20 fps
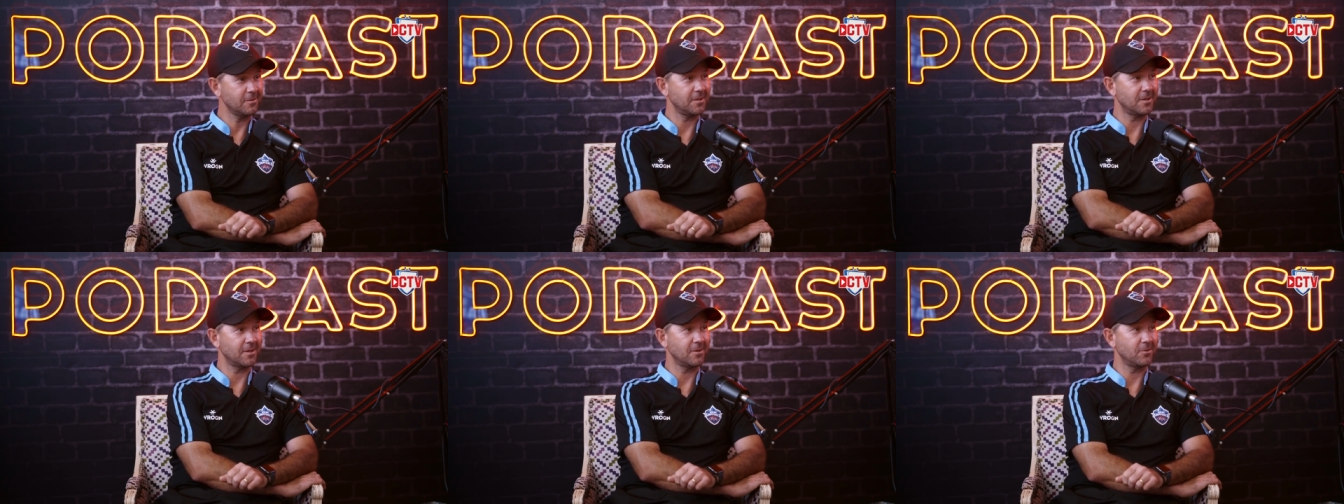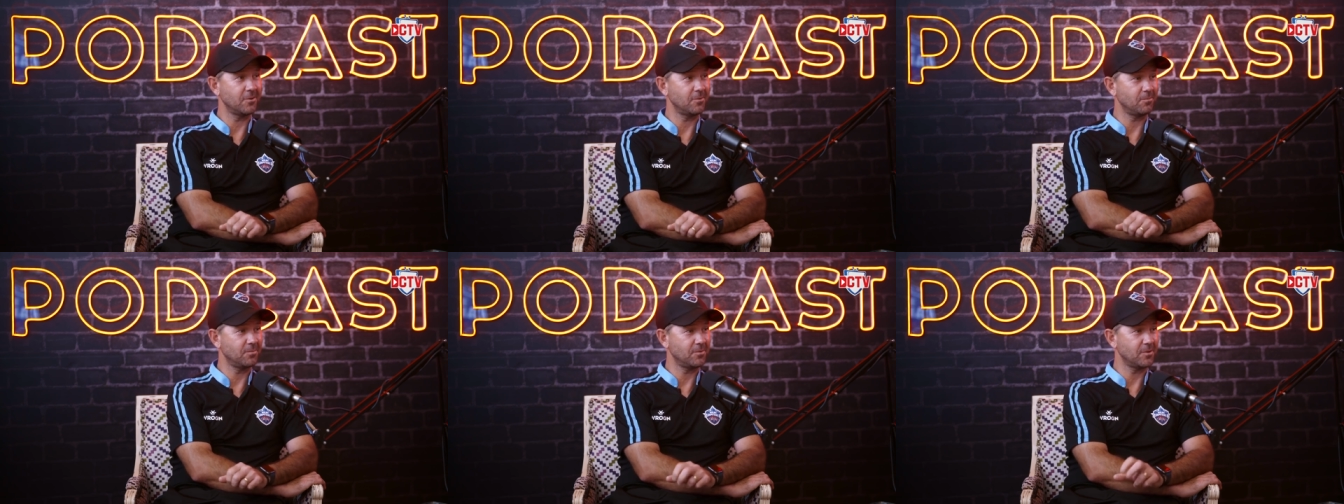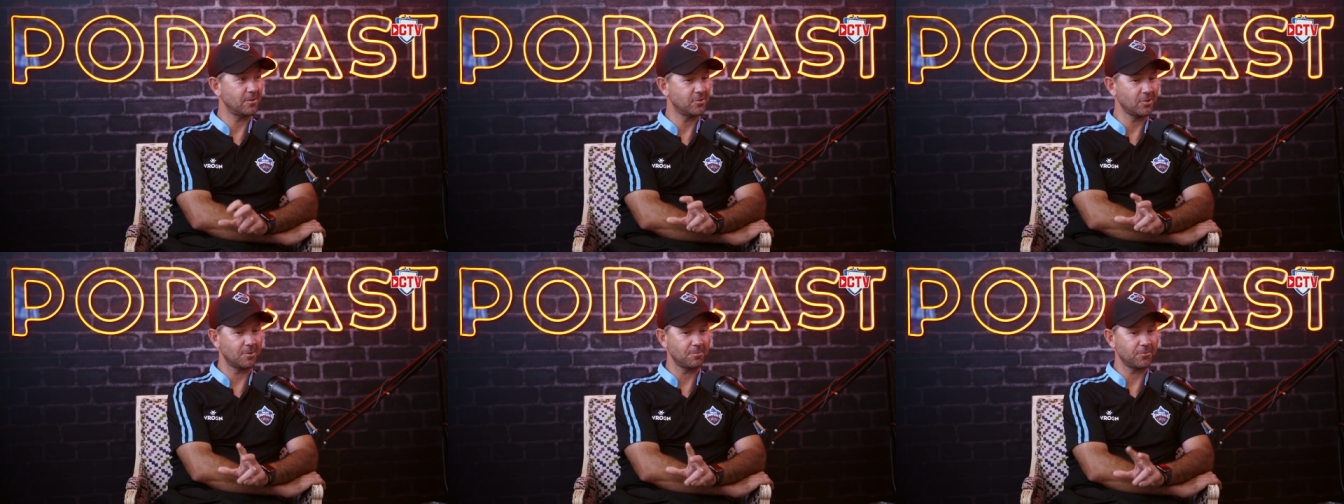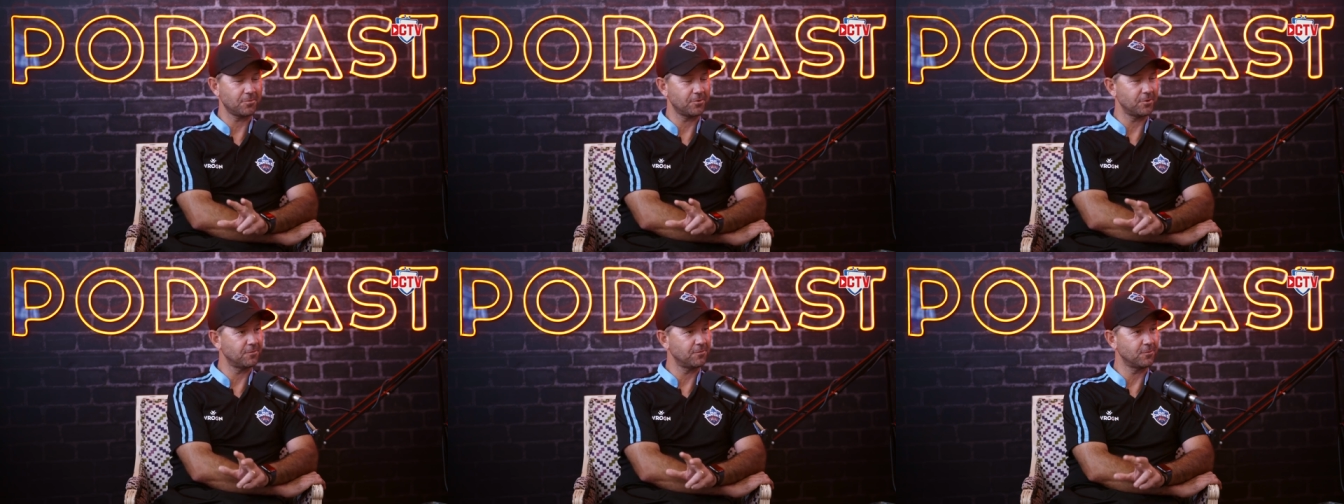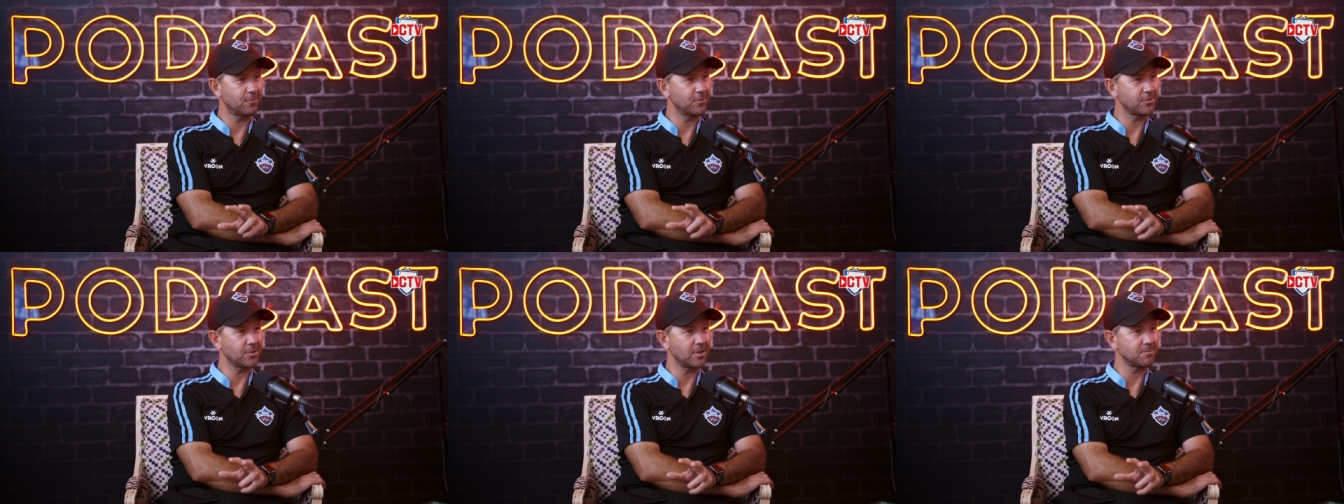You know, the, the top three or
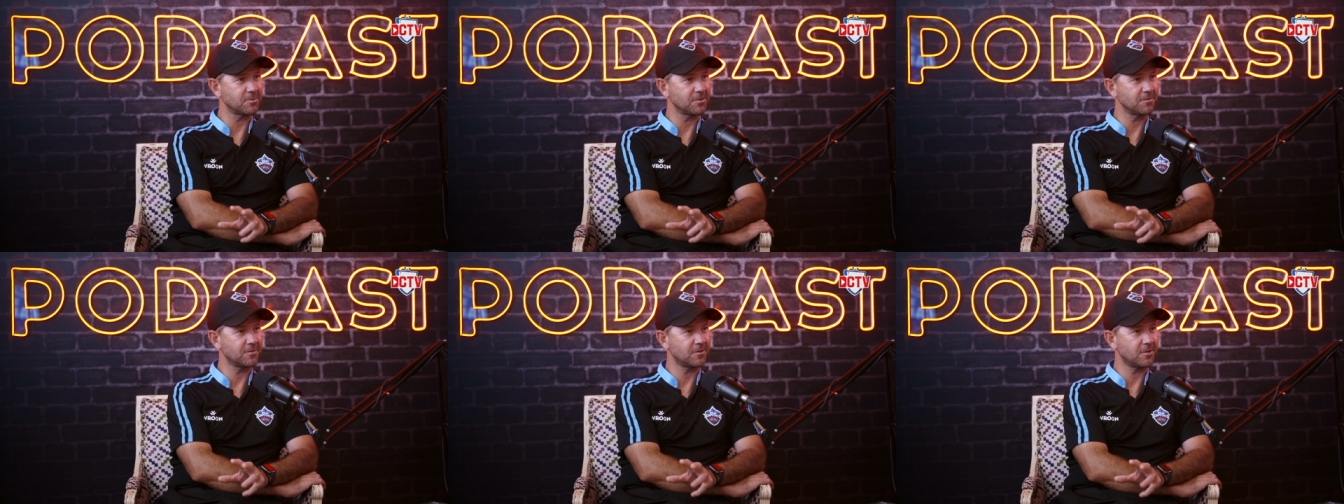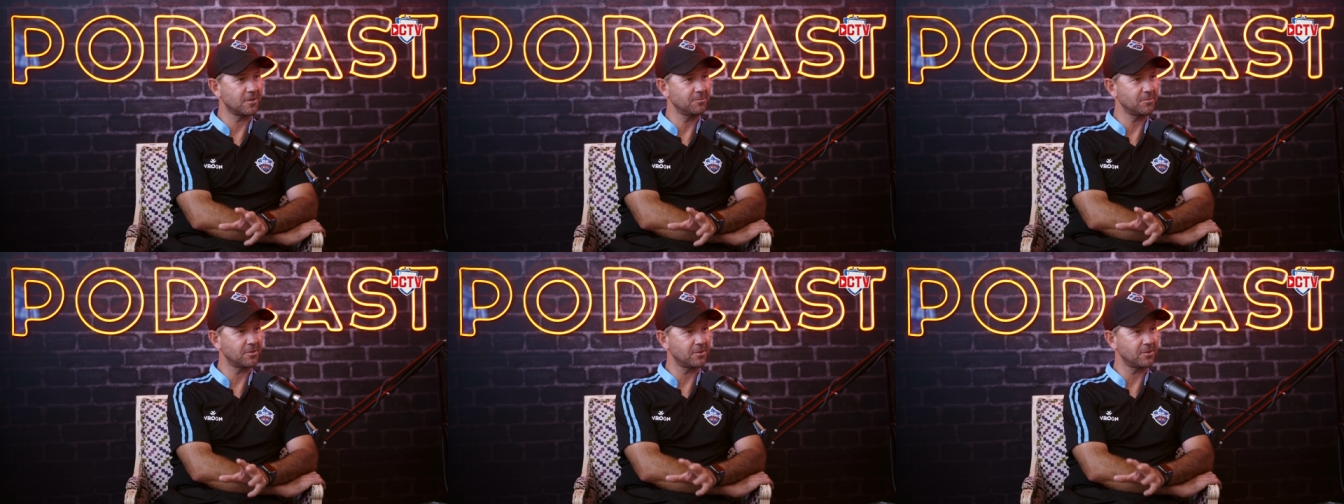four teams are fine,